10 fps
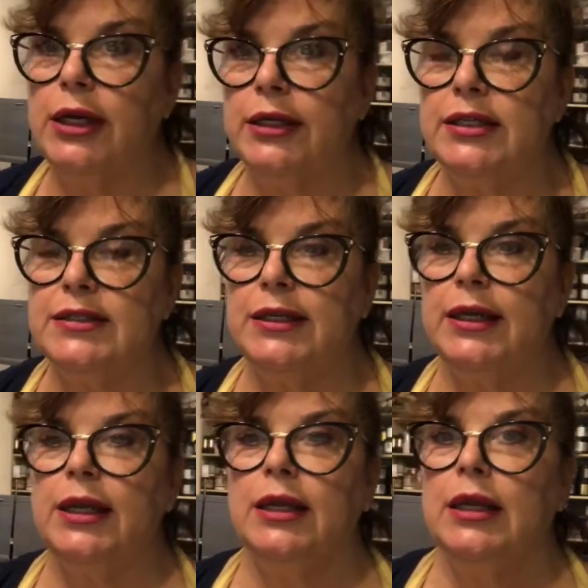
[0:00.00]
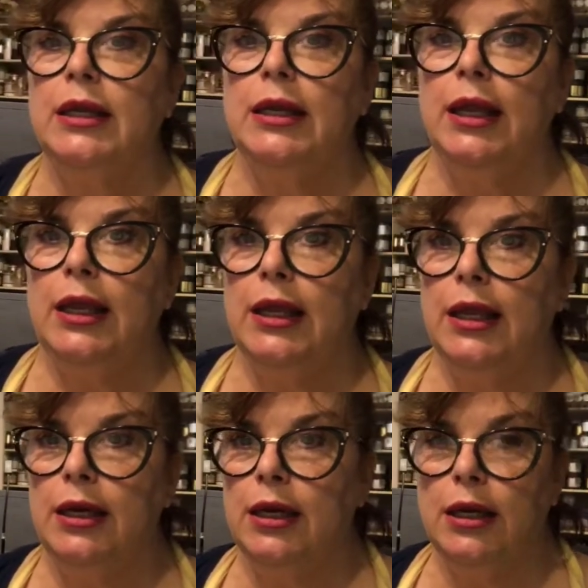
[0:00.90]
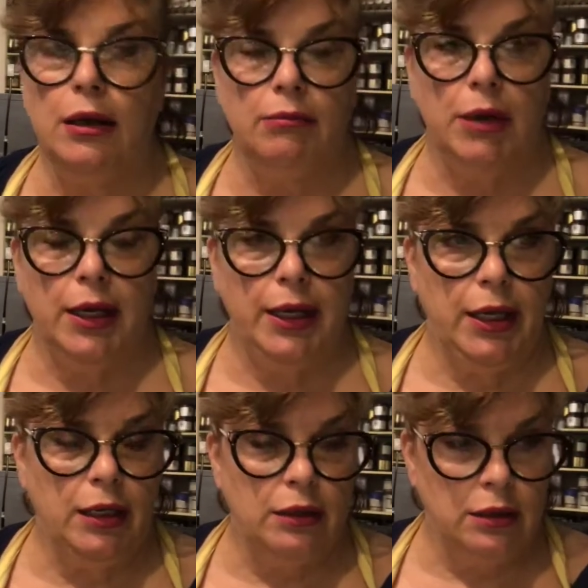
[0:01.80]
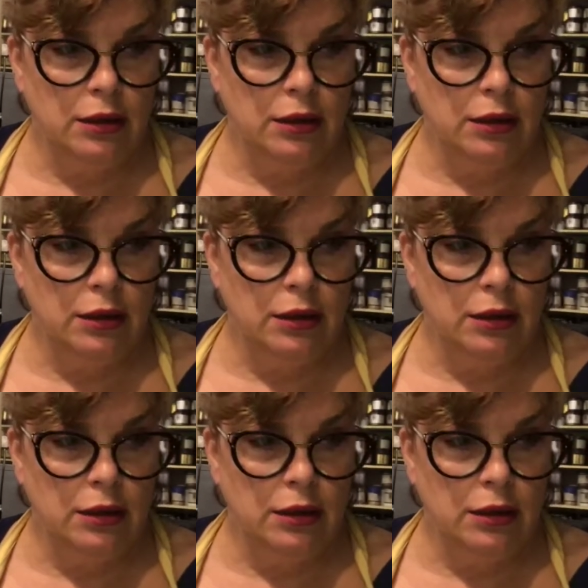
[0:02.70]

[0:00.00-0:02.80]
and it's sitting in my